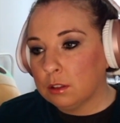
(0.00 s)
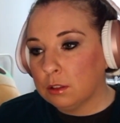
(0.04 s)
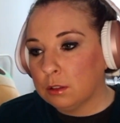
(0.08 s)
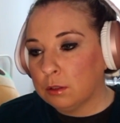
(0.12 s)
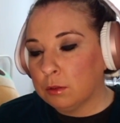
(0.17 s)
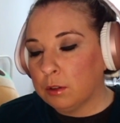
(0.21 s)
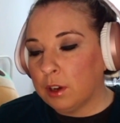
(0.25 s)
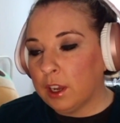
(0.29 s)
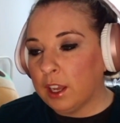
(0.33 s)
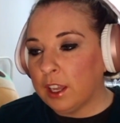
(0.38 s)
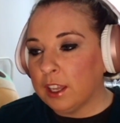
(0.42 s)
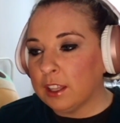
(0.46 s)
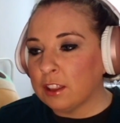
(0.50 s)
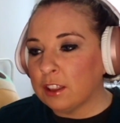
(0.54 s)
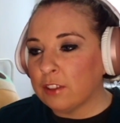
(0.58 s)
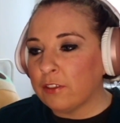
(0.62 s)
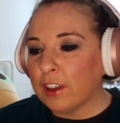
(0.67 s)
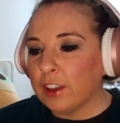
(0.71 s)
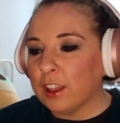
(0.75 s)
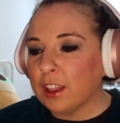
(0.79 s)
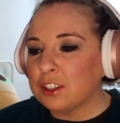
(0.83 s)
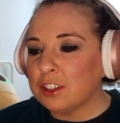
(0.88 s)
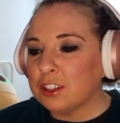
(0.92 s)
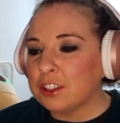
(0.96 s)
Why do get the
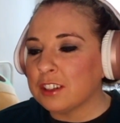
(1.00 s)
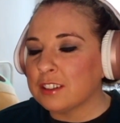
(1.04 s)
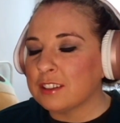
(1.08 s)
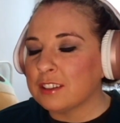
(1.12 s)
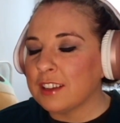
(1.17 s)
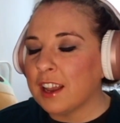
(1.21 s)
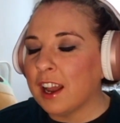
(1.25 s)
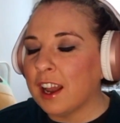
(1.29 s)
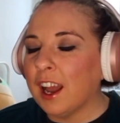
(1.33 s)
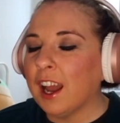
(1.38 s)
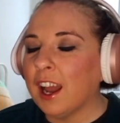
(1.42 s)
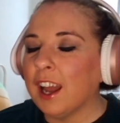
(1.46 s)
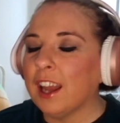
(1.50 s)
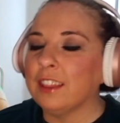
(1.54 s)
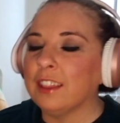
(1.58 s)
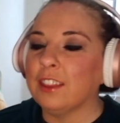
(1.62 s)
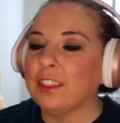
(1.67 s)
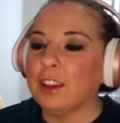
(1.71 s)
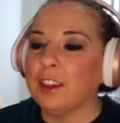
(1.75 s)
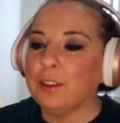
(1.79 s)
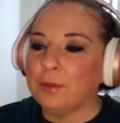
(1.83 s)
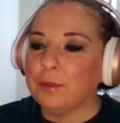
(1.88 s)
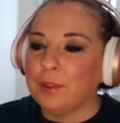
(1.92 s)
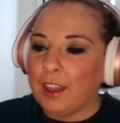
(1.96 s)
feeling she's not?
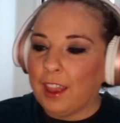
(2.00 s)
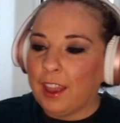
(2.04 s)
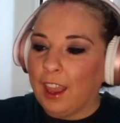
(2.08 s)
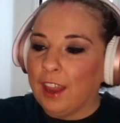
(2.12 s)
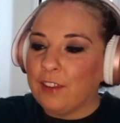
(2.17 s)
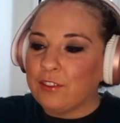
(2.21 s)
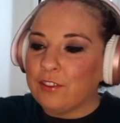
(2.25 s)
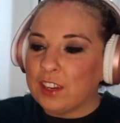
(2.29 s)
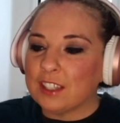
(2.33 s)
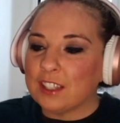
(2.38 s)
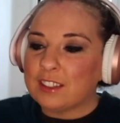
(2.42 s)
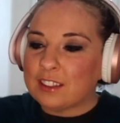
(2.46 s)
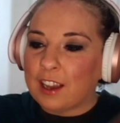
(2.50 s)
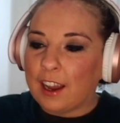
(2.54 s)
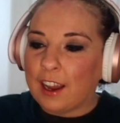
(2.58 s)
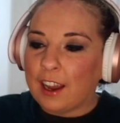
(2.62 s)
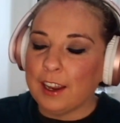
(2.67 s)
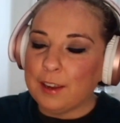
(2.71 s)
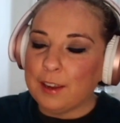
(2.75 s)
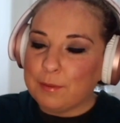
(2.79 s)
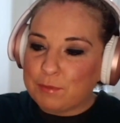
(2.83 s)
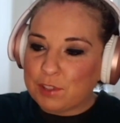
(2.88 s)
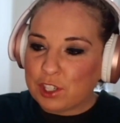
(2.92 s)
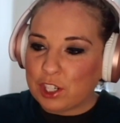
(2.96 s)
They, every
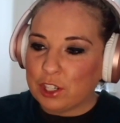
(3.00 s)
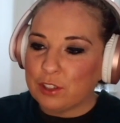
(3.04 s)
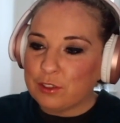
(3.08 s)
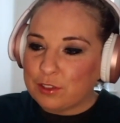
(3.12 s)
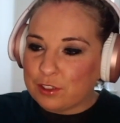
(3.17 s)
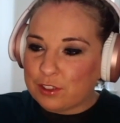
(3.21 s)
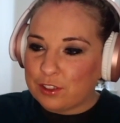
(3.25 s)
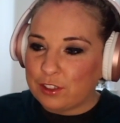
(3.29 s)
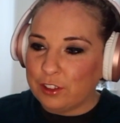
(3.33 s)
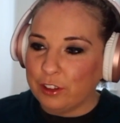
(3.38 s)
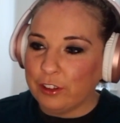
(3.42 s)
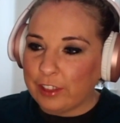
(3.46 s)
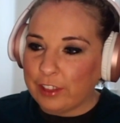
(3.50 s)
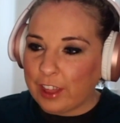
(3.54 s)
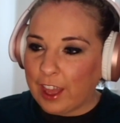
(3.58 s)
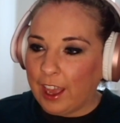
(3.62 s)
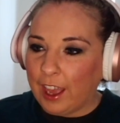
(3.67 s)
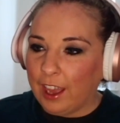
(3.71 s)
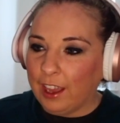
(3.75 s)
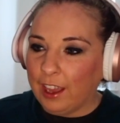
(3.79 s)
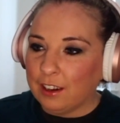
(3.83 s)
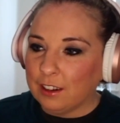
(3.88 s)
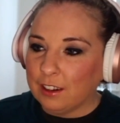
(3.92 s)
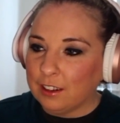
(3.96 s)
time shows do
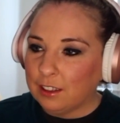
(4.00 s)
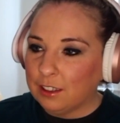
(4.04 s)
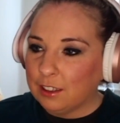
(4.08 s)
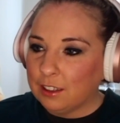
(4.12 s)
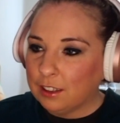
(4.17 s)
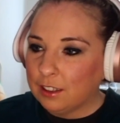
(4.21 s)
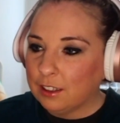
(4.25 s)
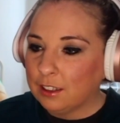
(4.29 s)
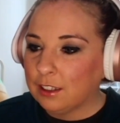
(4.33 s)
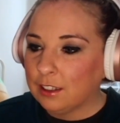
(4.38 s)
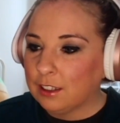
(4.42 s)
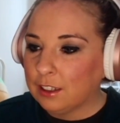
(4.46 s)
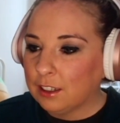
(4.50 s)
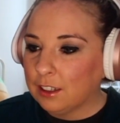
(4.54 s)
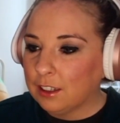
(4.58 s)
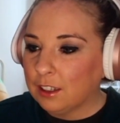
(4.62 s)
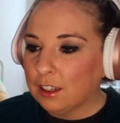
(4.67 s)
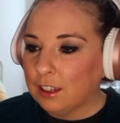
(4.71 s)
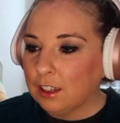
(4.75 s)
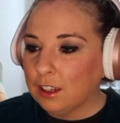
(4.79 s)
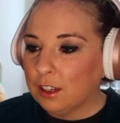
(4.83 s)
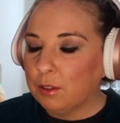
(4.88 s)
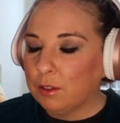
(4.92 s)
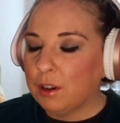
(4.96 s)
that.
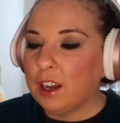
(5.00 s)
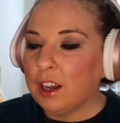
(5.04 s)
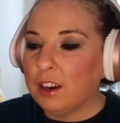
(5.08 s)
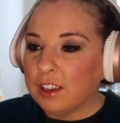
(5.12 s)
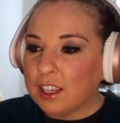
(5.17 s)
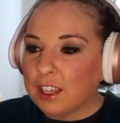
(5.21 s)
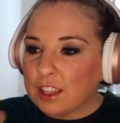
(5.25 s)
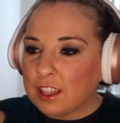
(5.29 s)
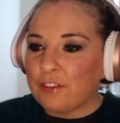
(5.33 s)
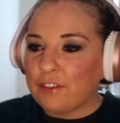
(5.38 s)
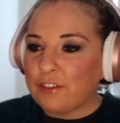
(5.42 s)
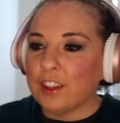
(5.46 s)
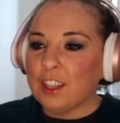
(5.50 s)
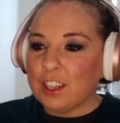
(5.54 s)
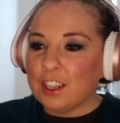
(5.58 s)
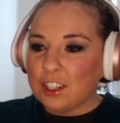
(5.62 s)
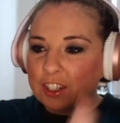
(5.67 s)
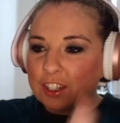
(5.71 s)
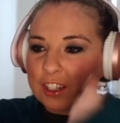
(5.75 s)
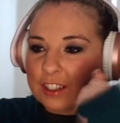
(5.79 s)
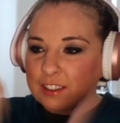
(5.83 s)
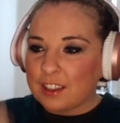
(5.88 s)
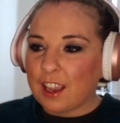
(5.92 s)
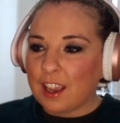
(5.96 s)
Why do I get the feeling
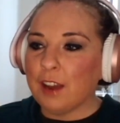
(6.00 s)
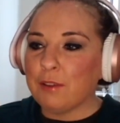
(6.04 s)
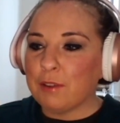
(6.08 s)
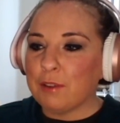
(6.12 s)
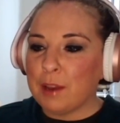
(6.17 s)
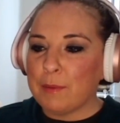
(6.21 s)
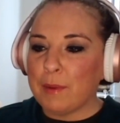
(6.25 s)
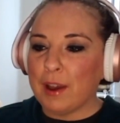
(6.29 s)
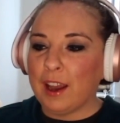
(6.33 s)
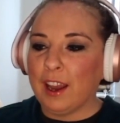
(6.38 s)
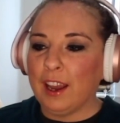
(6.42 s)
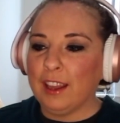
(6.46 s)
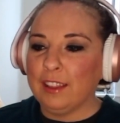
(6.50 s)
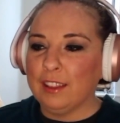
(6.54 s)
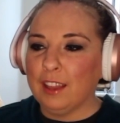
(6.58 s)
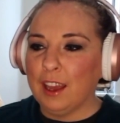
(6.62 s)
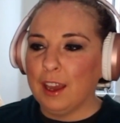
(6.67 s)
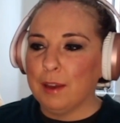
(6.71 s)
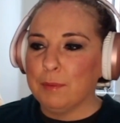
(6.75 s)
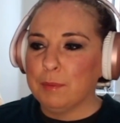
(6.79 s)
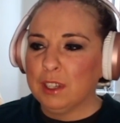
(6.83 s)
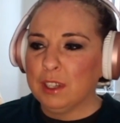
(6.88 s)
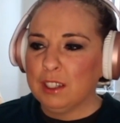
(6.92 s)
she's not right behind them?